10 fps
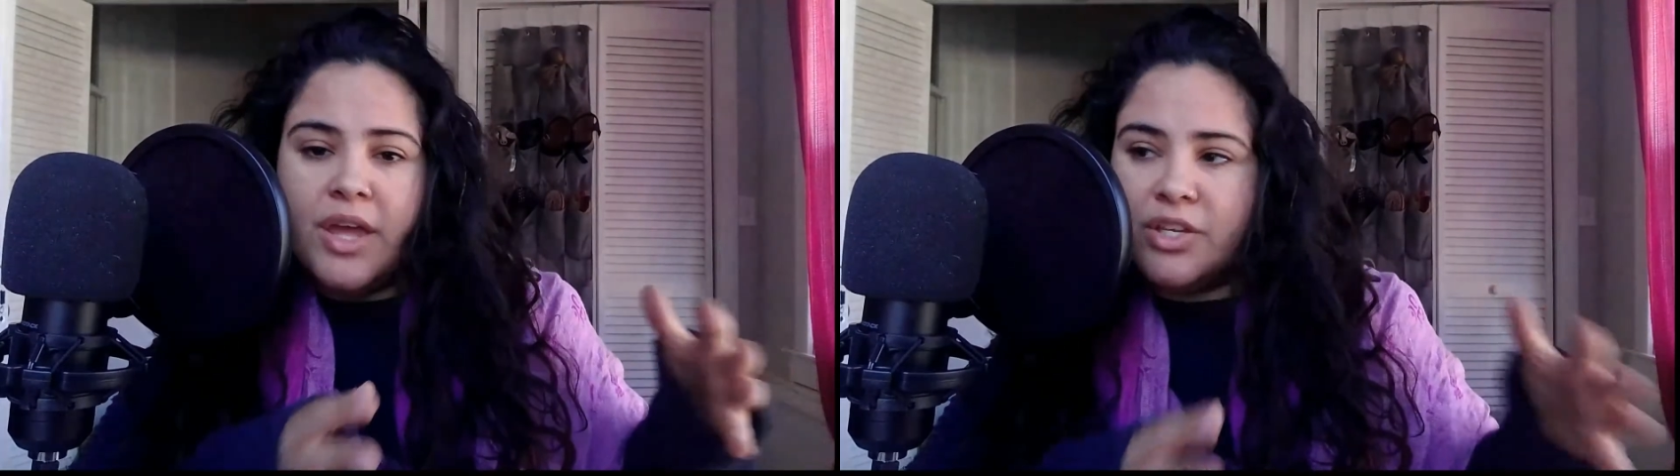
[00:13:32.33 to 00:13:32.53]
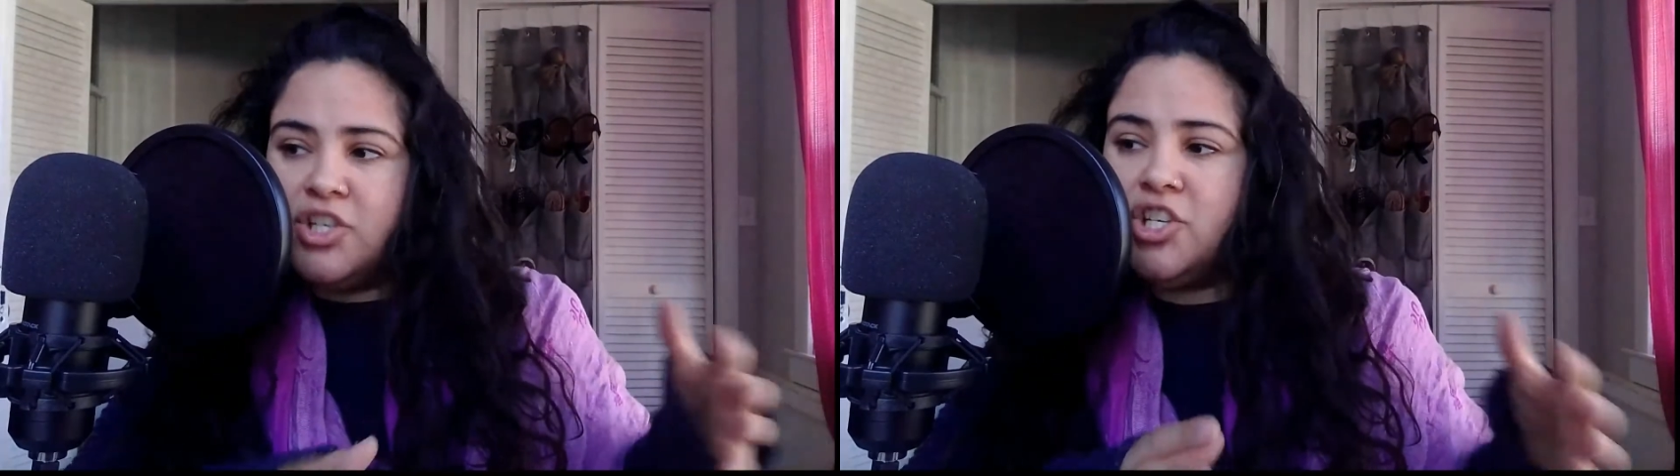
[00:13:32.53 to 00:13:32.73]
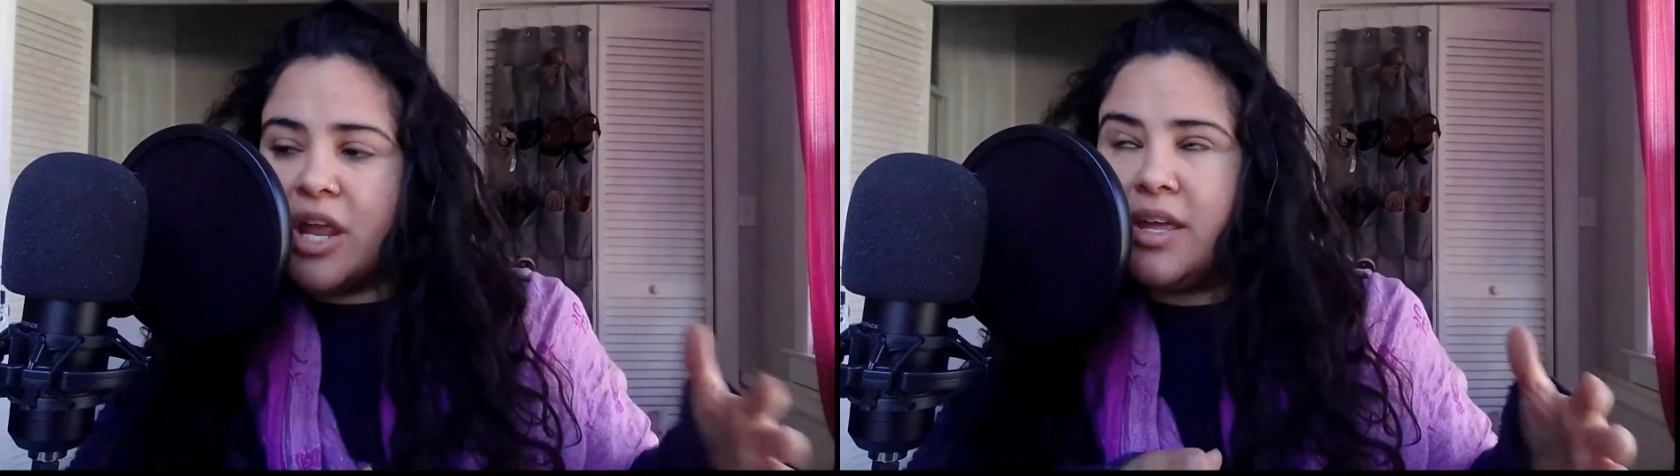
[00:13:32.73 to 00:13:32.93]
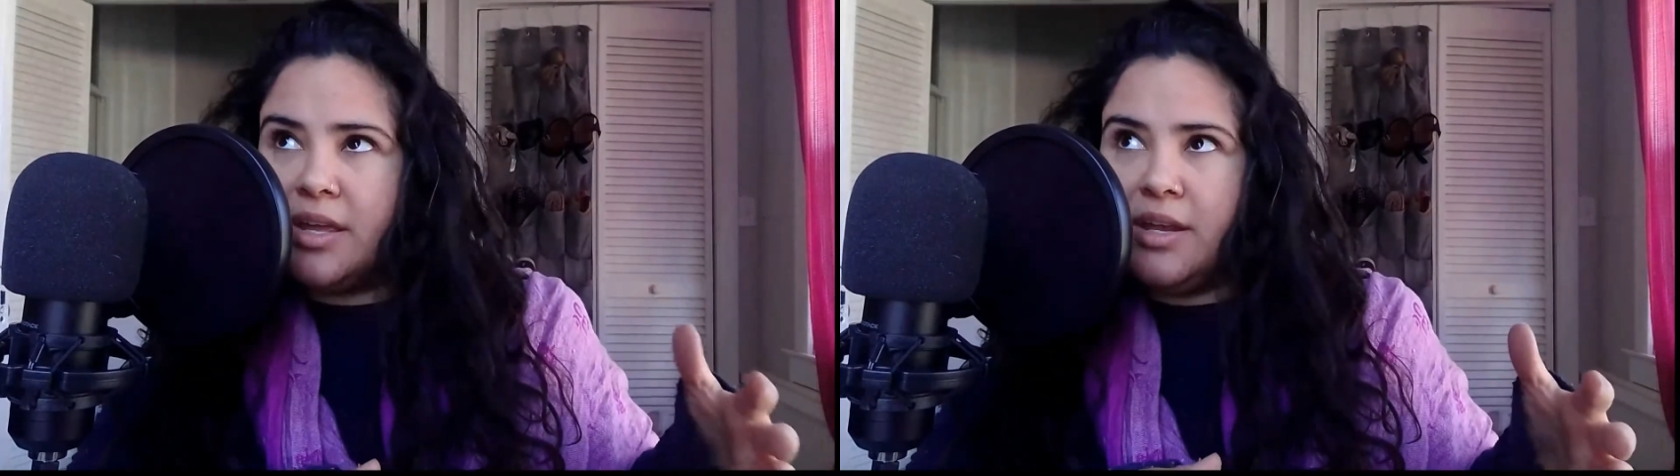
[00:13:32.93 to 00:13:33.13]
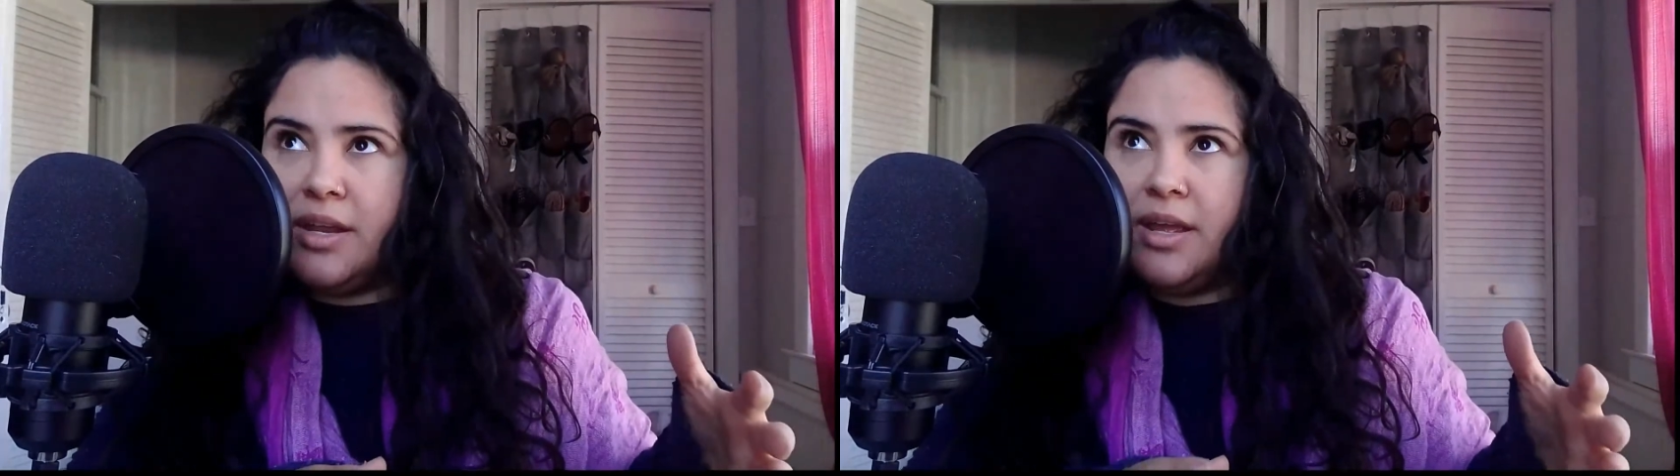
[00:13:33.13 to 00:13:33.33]
and
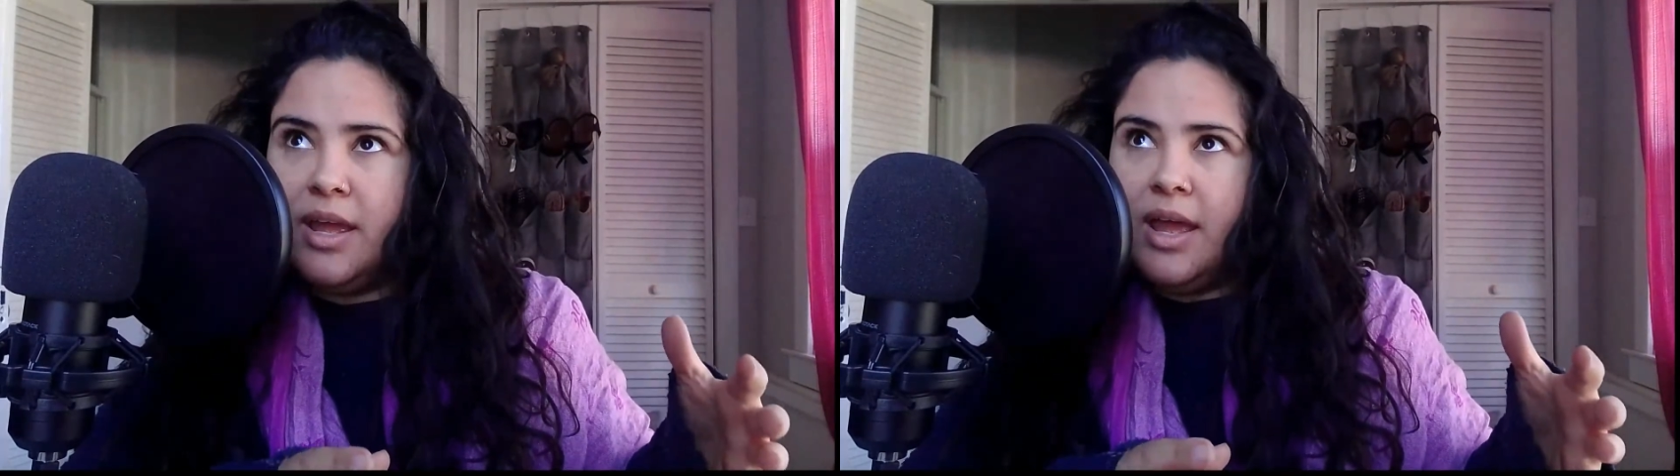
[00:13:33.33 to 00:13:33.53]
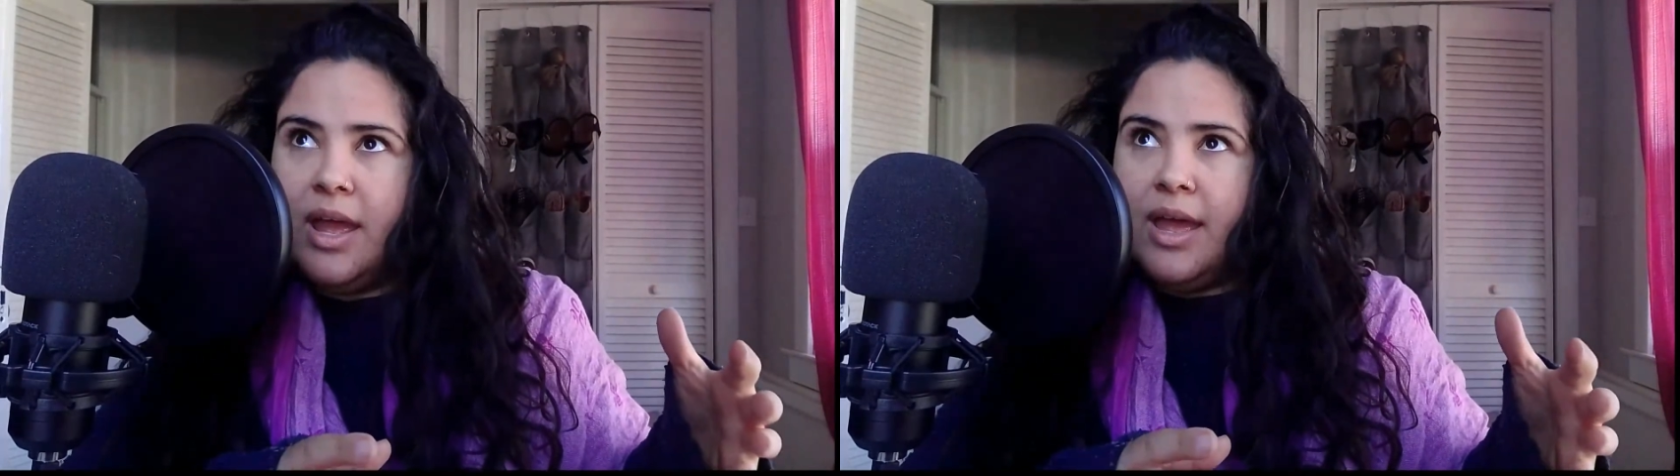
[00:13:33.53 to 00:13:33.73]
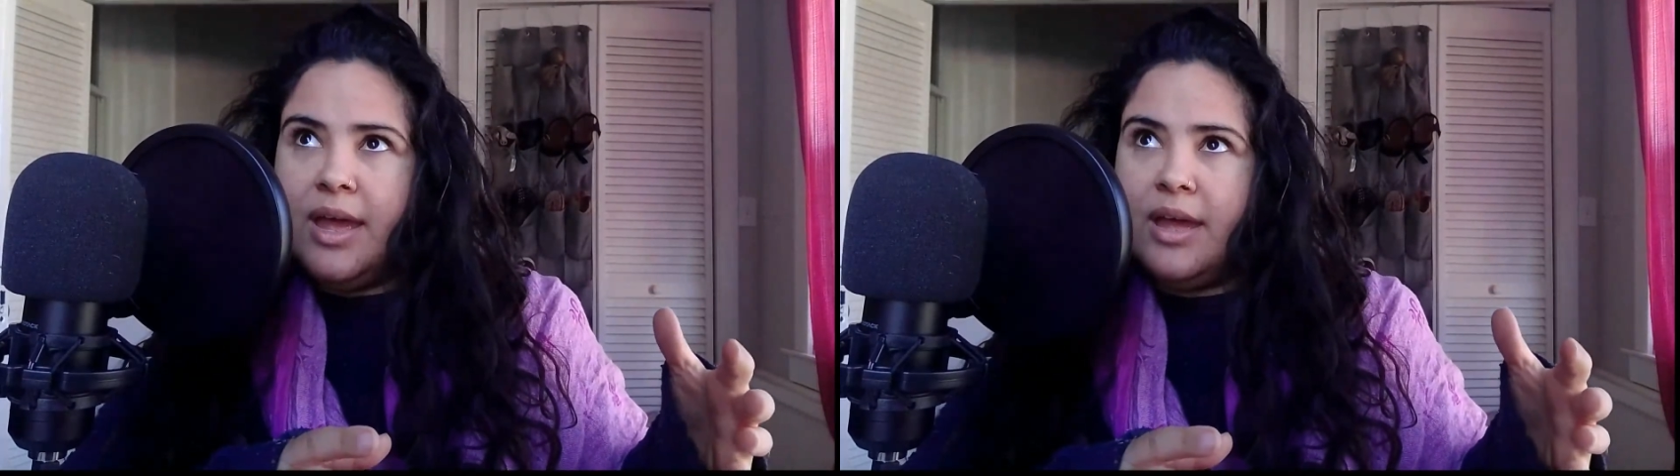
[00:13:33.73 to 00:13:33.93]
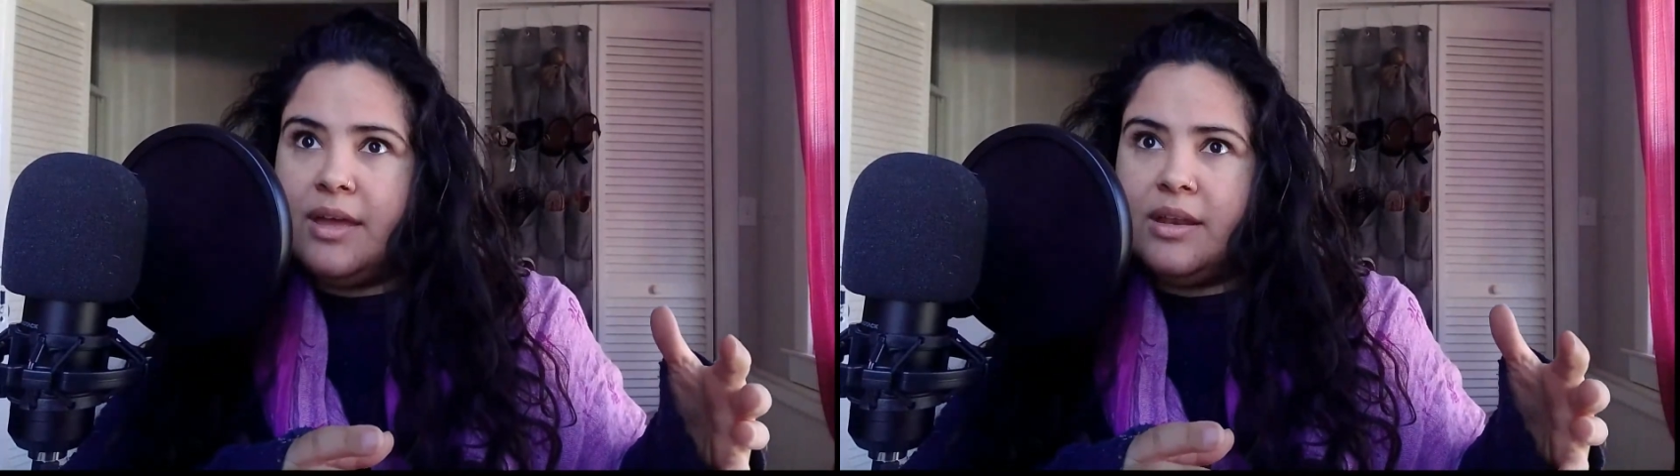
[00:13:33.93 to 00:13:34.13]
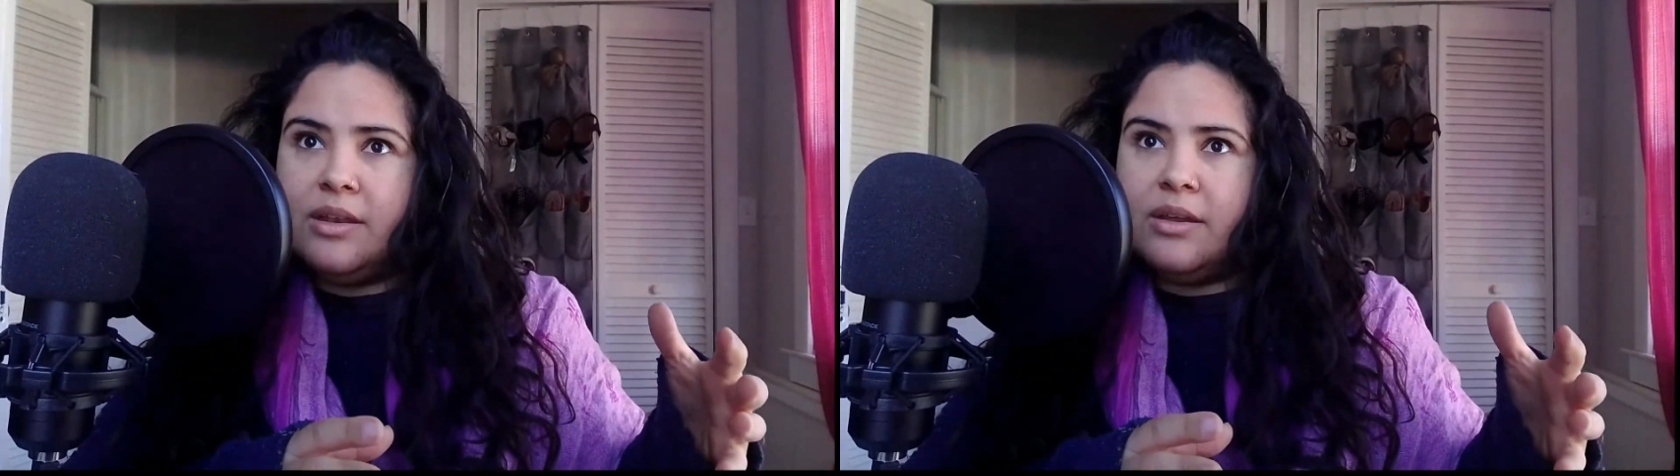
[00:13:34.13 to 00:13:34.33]
shaken.
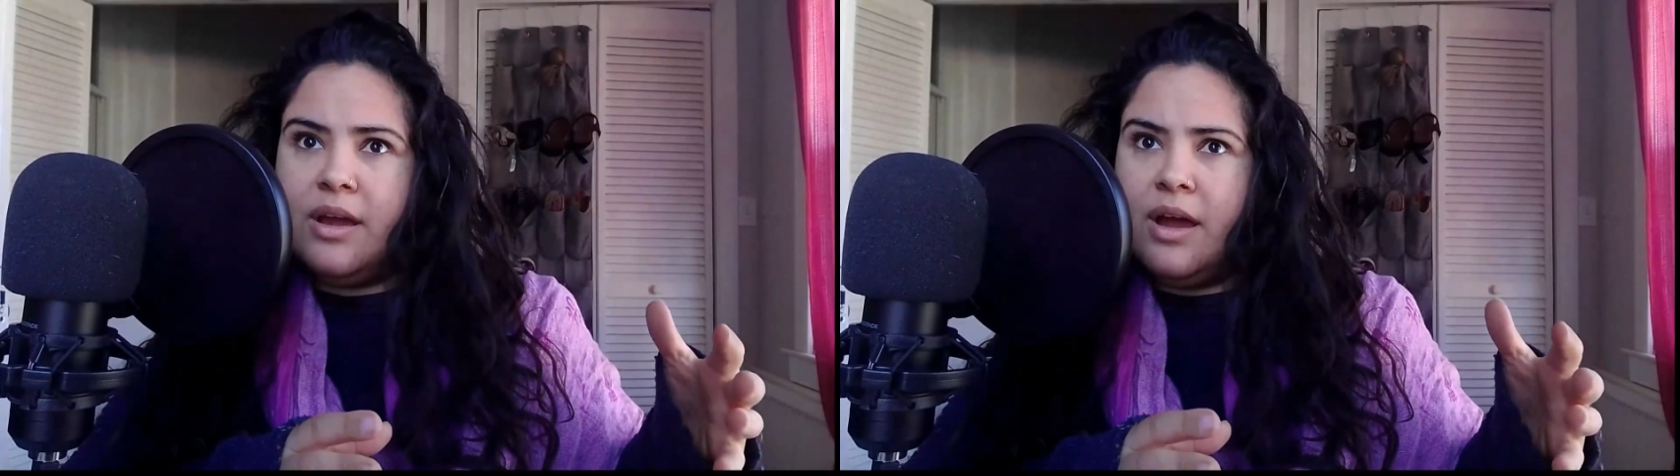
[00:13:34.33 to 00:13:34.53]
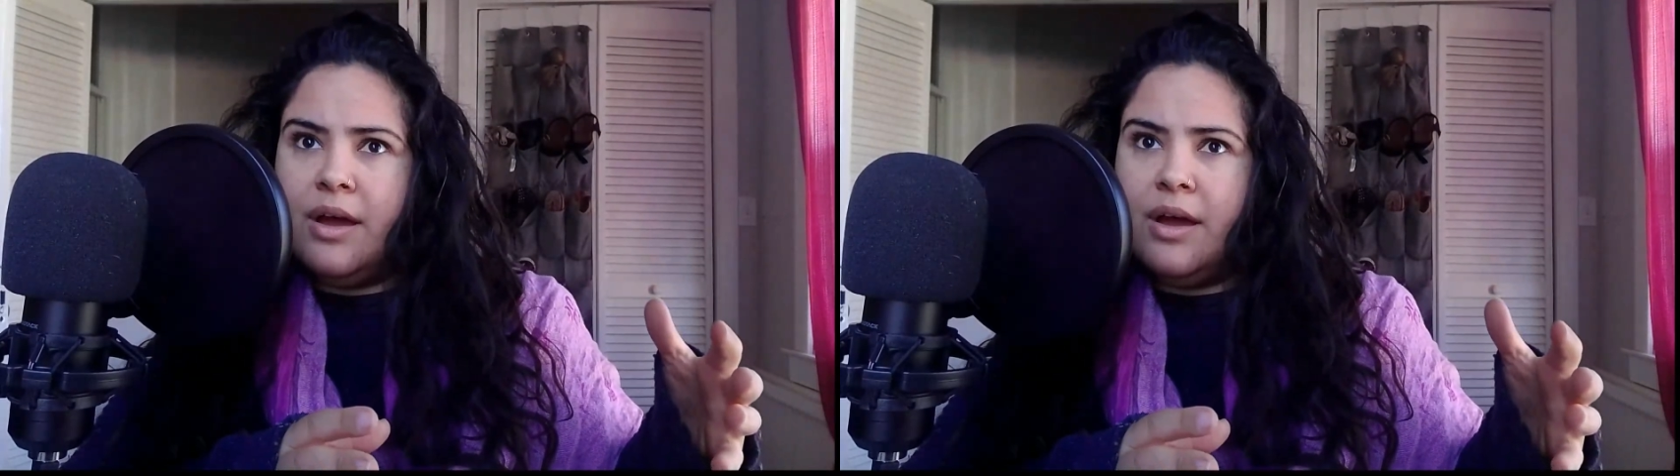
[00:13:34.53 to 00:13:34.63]
And